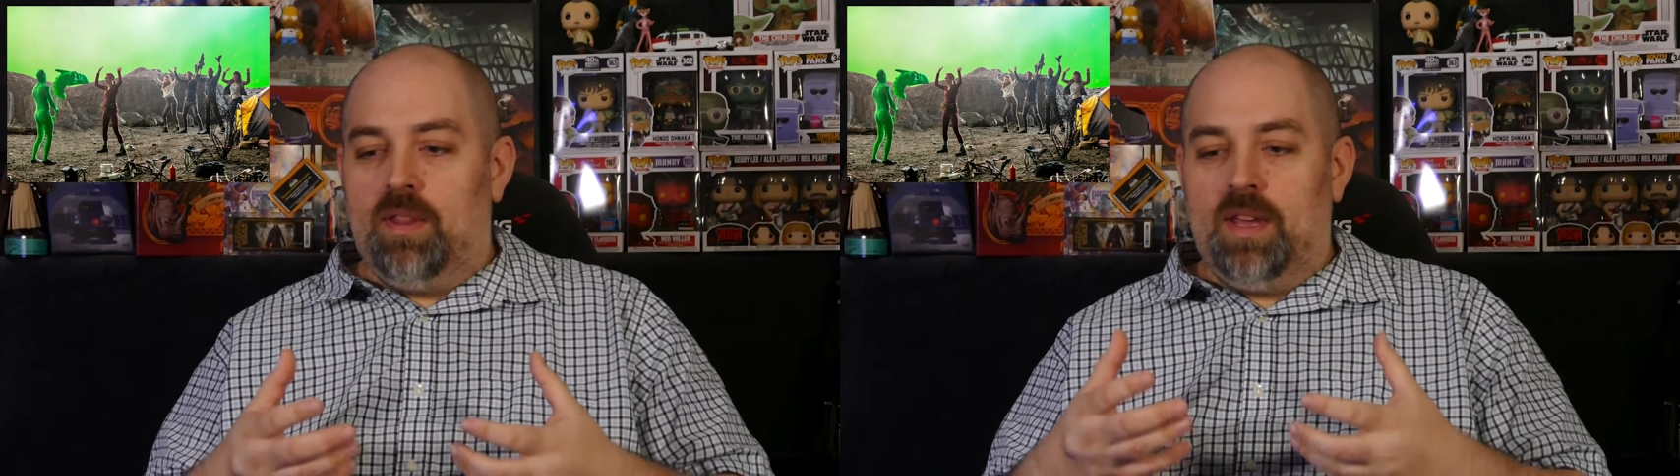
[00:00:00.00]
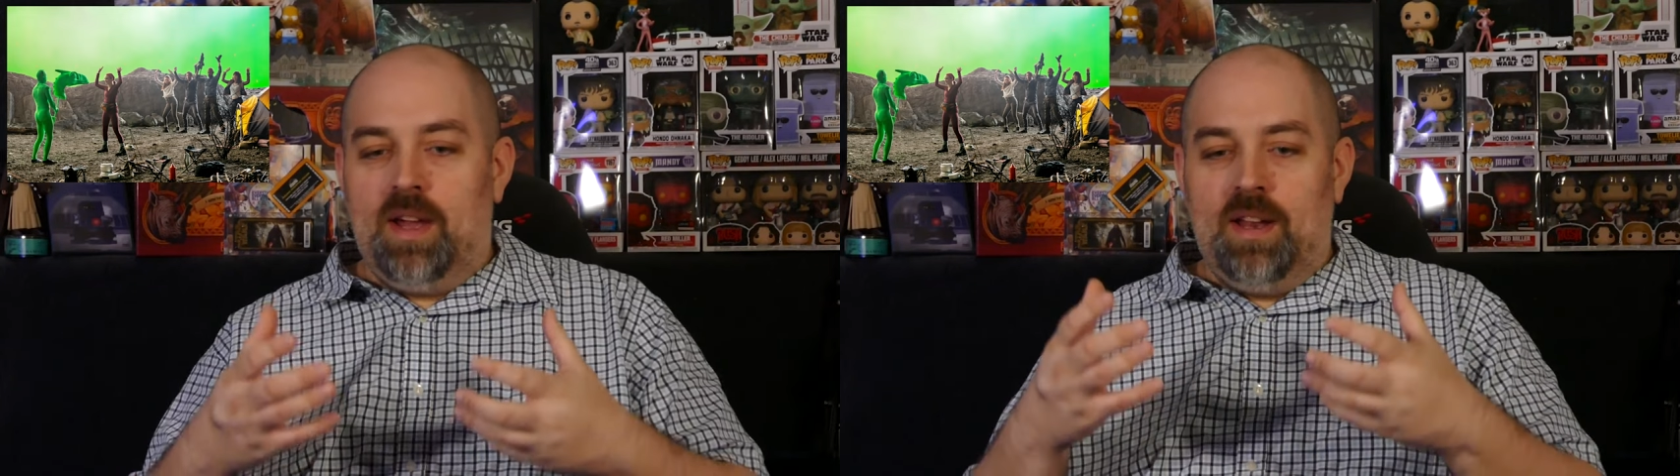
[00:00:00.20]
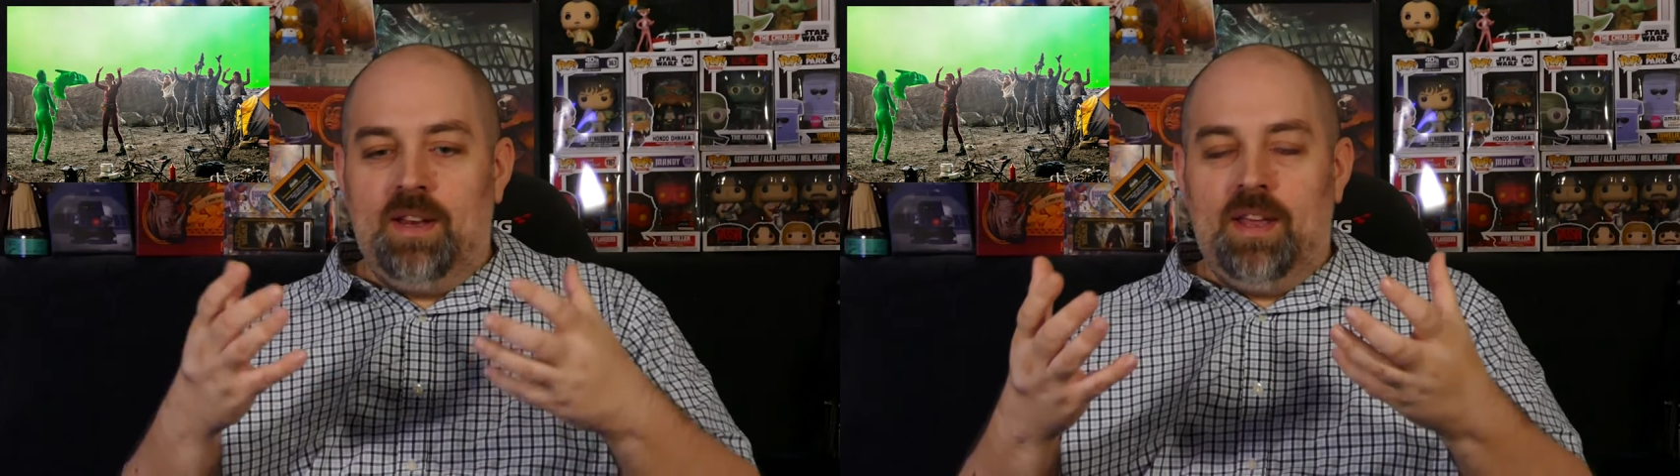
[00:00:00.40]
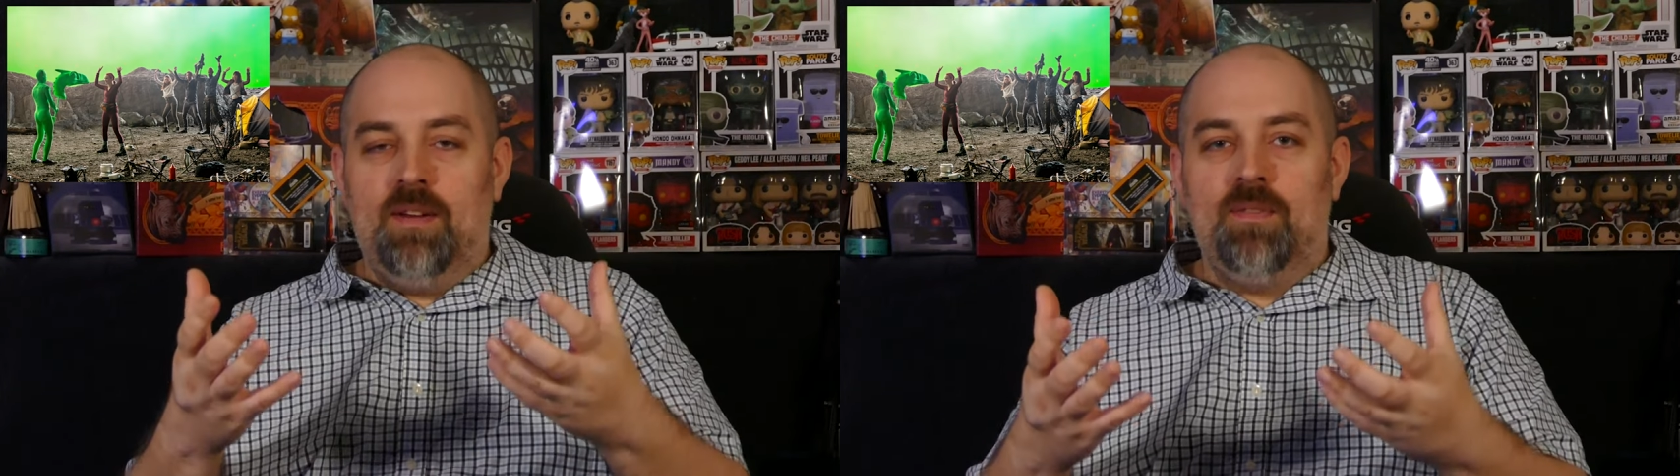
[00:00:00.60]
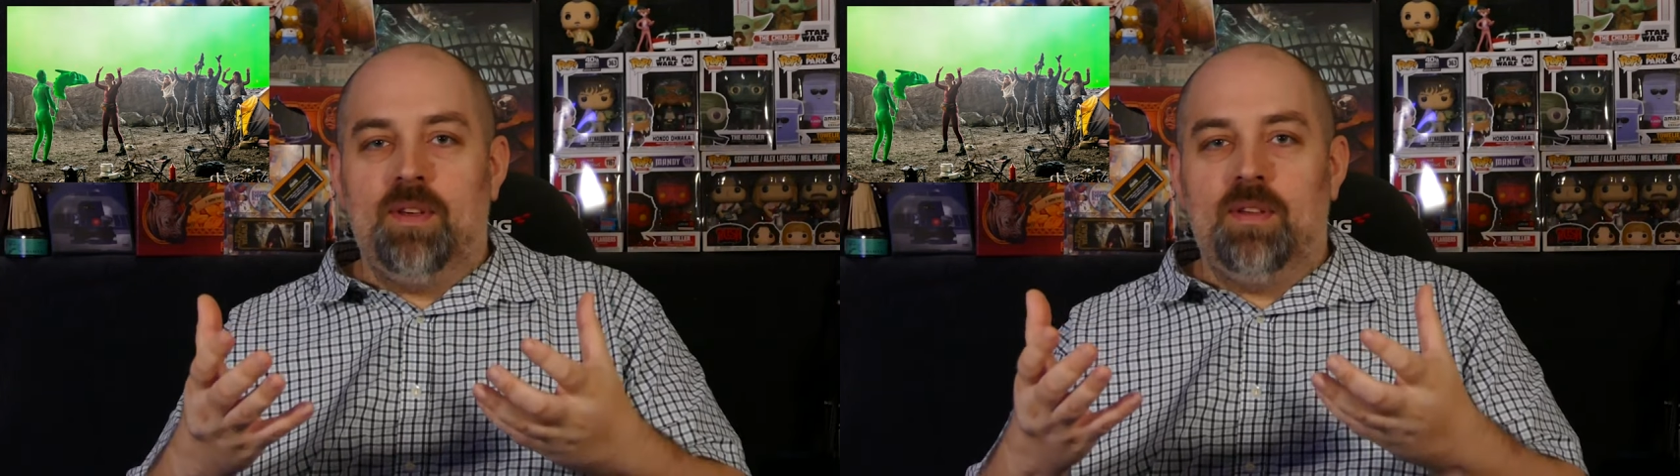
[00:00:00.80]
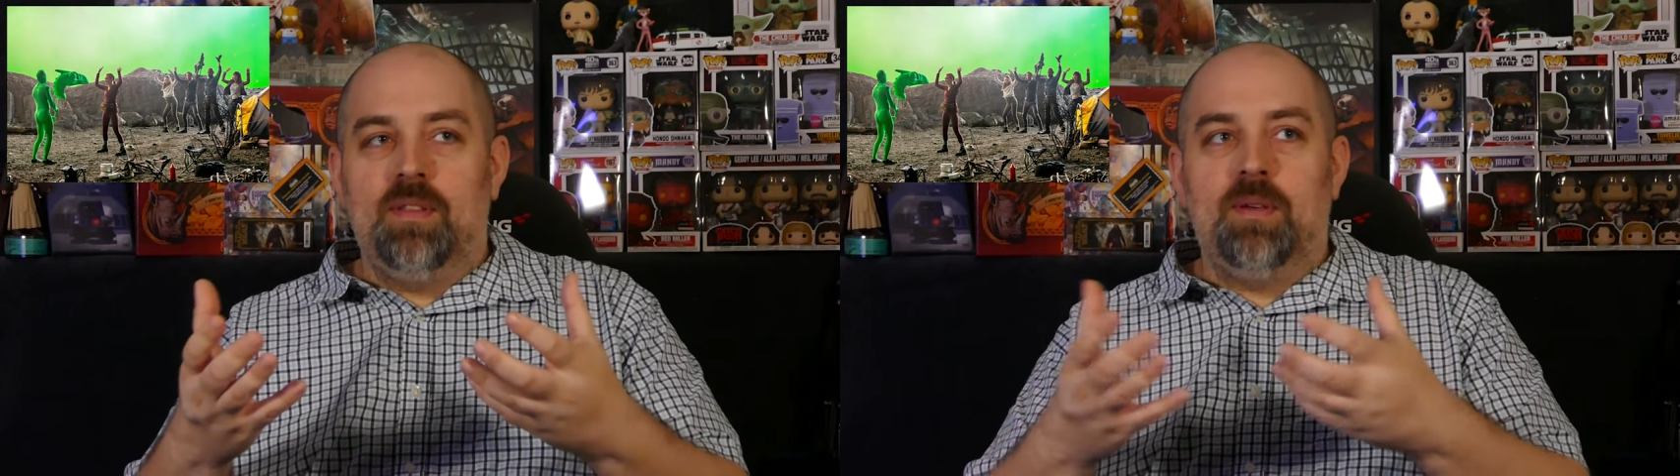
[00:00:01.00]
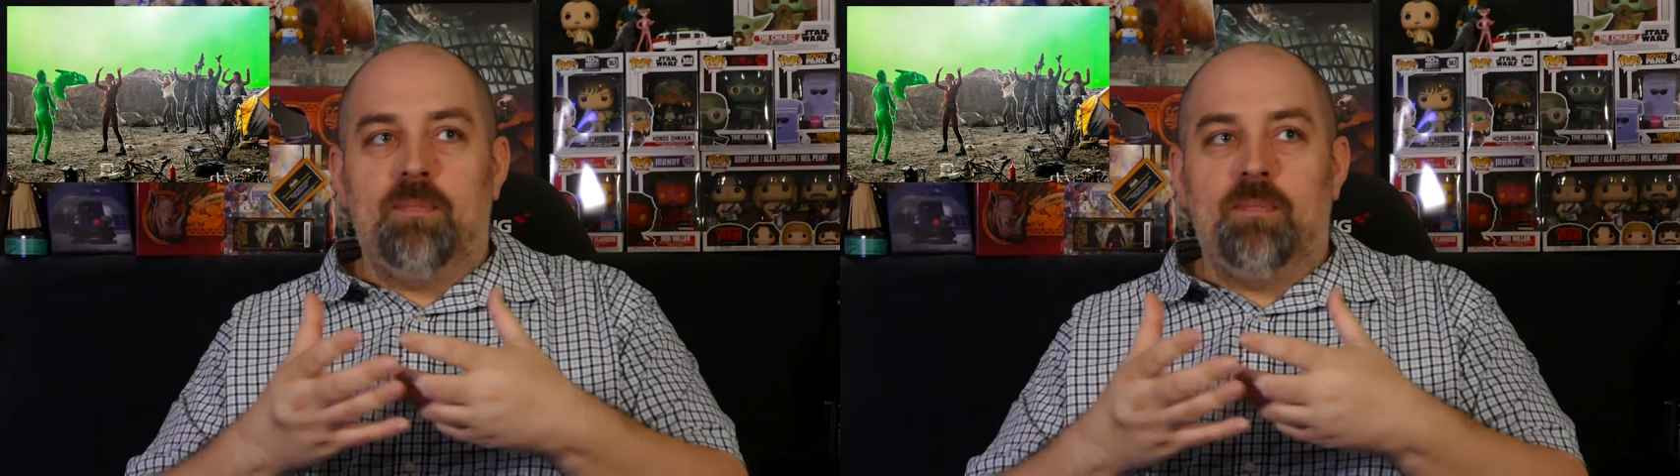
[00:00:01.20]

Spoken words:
the idea of the